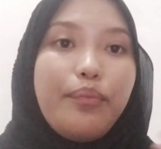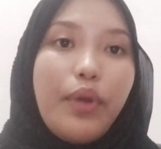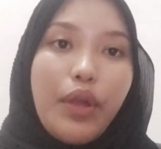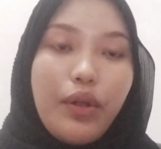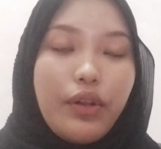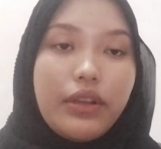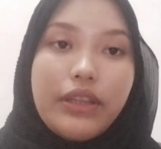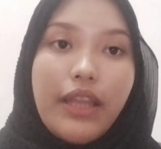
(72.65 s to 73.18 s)

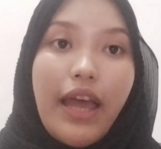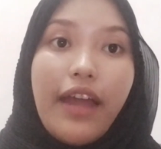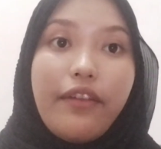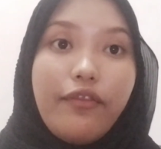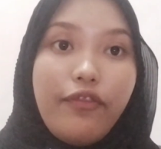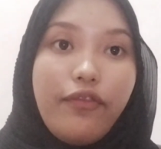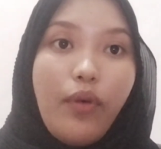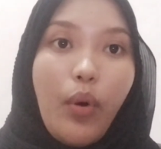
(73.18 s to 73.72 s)
built,
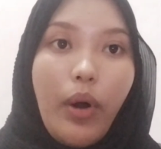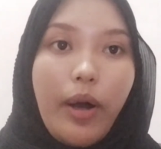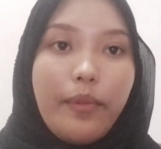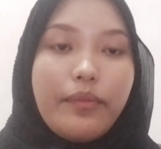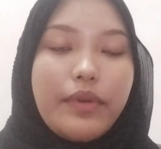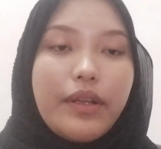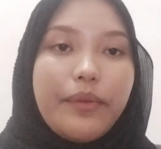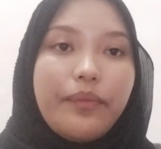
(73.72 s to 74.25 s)
and
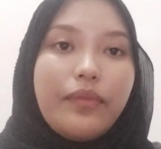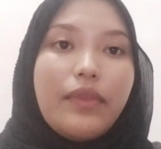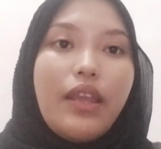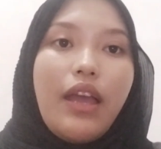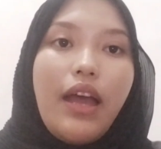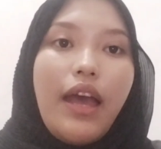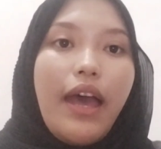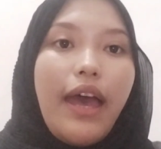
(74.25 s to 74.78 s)
formed.
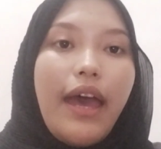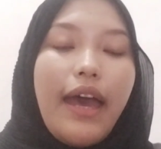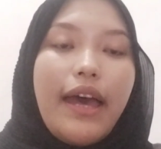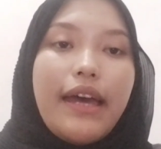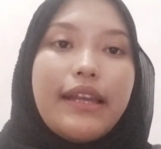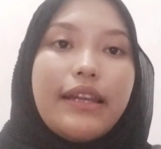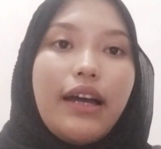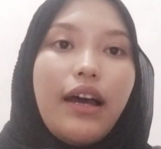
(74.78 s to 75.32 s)

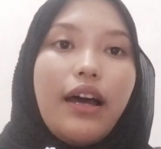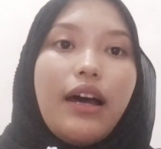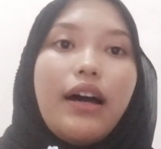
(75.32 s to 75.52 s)
And